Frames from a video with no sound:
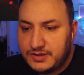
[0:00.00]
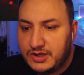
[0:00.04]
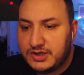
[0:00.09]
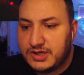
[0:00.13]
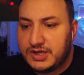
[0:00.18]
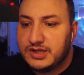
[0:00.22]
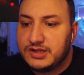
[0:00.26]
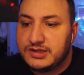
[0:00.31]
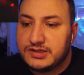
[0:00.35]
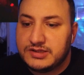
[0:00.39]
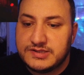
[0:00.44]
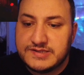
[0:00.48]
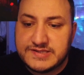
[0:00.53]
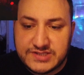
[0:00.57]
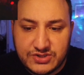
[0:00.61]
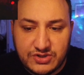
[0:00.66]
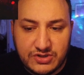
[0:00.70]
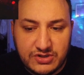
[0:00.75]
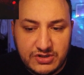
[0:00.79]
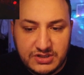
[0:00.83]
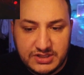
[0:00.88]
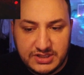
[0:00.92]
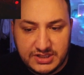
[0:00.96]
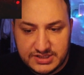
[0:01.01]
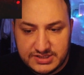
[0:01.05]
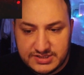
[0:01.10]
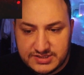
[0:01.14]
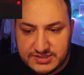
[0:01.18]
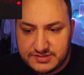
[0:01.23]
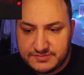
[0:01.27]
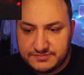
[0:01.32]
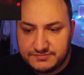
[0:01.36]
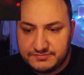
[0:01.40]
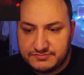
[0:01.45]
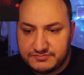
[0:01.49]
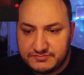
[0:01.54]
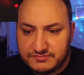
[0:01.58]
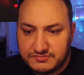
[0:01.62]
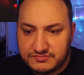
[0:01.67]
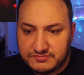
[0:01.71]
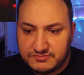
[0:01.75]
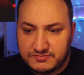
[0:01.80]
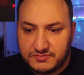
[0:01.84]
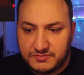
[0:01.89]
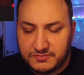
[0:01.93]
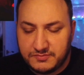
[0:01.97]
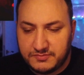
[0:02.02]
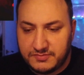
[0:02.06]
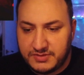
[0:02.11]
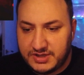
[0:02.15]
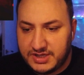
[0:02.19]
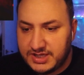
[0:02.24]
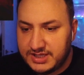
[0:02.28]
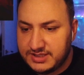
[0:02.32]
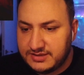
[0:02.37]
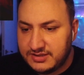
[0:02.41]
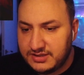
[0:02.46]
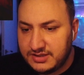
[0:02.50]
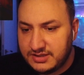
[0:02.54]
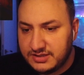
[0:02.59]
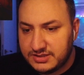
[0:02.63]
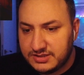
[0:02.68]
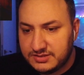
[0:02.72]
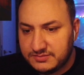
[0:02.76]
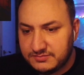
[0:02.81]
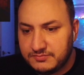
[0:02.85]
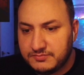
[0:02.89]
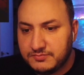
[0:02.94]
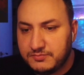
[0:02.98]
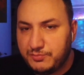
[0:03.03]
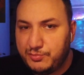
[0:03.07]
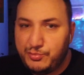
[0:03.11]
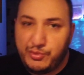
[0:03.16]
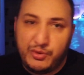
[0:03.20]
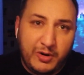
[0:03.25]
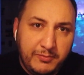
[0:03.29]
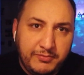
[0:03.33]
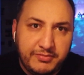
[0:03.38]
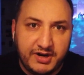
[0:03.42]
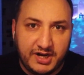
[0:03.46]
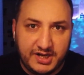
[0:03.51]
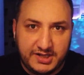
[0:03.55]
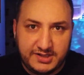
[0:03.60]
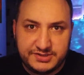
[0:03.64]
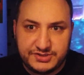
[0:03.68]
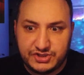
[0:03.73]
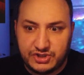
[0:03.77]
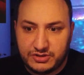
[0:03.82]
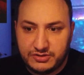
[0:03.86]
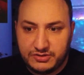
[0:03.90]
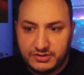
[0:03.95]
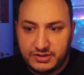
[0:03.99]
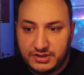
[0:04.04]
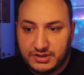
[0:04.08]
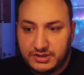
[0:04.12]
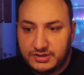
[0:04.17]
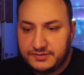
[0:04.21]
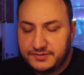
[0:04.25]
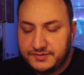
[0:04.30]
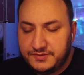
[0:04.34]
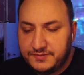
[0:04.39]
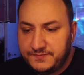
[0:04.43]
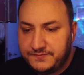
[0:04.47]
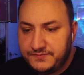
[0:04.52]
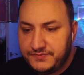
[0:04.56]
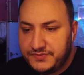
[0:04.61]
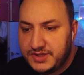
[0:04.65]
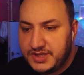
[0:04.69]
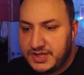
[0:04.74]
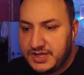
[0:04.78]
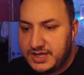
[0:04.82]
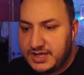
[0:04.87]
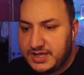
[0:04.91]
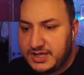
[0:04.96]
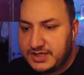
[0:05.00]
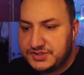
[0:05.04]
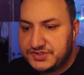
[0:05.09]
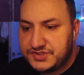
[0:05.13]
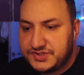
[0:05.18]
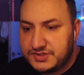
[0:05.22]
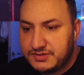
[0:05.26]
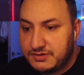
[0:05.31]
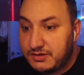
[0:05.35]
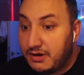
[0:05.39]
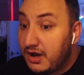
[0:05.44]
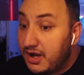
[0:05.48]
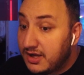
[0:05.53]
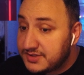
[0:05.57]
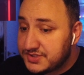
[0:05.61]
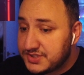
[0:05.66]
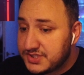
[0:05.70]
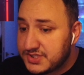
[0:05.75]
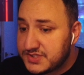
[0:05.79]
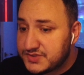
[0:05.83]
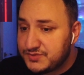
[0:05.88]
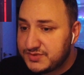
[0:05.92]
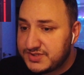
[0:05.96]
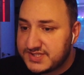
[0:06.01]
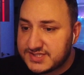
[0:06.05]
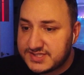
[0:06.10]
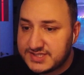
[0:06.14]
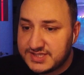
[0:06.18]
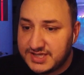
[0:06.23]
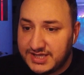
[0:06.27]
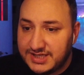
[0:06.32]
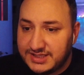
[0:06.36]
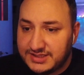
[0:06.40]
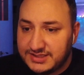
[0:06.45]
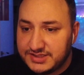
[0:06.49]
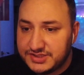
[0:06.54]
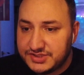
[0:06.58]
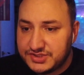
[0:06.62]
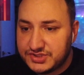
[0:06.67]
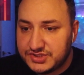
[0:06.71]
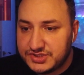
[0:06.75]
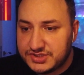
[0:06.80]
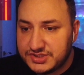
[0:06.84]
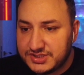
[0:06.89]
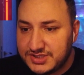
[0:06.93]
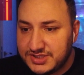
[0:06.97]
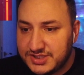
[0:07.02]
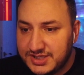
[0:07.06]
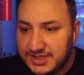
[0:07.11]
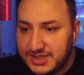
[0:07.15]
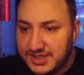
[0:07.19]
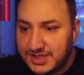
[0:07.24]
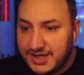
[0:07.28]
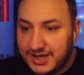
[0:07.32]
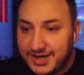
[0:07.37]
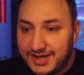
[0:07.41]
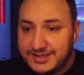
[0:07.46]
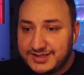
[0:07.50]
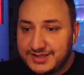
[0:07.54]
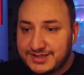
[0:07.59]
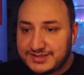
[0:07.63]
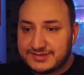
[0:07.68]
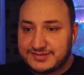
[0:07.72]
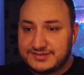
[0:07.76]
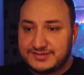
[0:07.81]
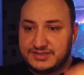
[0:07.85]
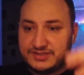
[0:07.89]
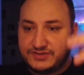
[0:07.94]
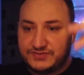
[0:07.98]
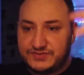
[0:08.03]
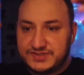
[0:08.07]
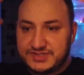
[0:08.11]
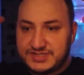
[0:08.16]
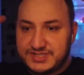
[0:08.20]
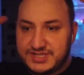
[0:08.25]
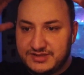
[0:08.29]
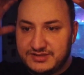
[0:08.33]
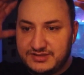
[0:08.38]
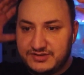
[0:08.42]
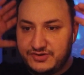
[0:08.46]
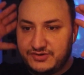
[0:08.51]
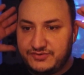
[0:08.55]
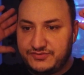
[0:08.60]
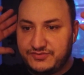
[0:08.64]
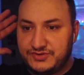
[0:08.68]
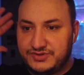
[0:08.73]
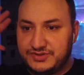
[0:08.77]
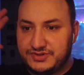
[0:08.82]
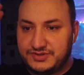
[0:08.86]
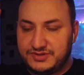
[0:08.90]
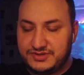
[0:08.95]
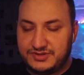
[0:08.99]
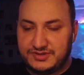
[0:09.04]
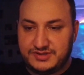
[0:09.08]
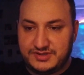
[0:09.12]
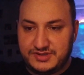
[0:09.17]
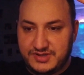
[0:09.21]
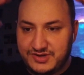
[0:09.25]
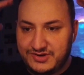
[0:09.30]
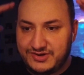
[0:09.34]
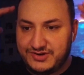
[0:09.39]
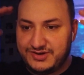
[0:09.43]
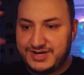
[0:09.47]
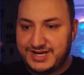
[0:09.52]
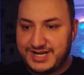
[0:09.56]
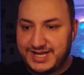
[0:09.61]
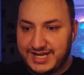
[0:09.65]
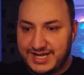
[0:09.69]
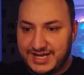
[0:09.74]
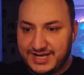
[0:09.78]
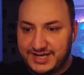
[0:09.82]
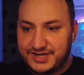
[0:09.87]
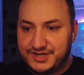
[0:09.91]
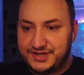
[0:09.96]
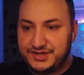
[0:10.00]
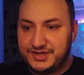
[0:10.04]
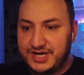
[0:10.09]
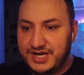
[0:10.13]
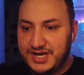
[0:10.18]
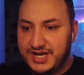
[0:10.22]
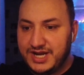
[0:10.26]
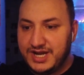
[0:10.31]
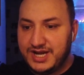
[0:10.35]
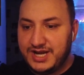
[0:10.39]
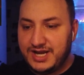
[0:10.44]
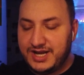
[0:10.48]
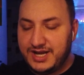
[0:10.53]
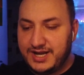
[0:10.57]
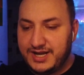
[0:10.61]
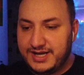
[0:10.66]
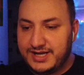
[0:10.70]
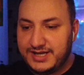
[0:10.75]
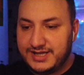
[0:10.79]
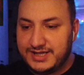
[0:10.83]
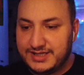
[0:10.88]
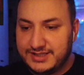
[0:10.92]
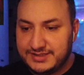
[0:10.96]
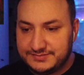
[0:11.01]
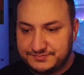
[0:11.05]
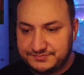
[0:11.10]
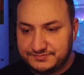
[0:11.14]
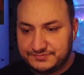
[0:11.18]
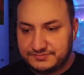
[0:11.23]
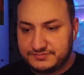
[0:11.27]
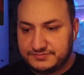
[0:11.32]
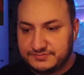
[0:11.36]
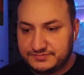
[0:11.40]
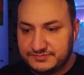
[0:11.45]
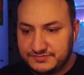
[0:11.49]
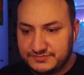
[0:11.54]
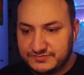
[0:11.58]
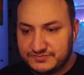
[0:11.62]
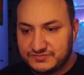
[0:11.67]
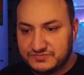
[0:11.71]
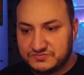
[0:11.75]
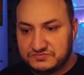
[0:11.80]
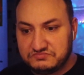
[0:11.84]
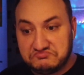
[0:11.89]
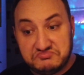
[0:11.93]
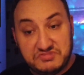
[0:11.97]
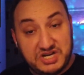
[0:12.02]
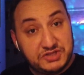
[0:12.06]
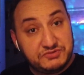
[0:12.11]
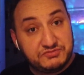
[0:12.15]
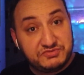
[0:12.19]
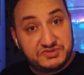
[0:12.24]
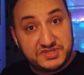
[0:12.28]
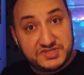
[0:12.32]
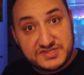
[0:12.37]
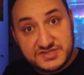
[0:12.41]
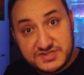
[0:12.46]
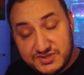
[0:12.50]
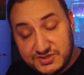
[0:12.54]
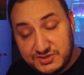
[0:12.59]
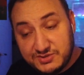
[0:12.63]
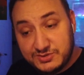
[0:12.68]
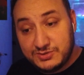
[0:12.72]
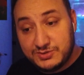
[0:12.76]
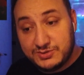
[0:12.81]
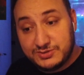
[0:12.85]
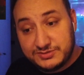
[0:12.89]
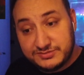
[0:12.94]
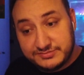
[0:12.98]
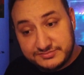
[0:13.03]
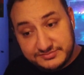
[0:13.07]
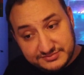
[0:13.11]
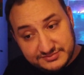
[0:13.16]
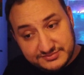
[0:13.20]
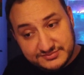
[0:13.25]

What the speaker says: Okay, this song is, I think, pop rock genre. And she is very stylish. I like the different color of her hair. Outfit is cool.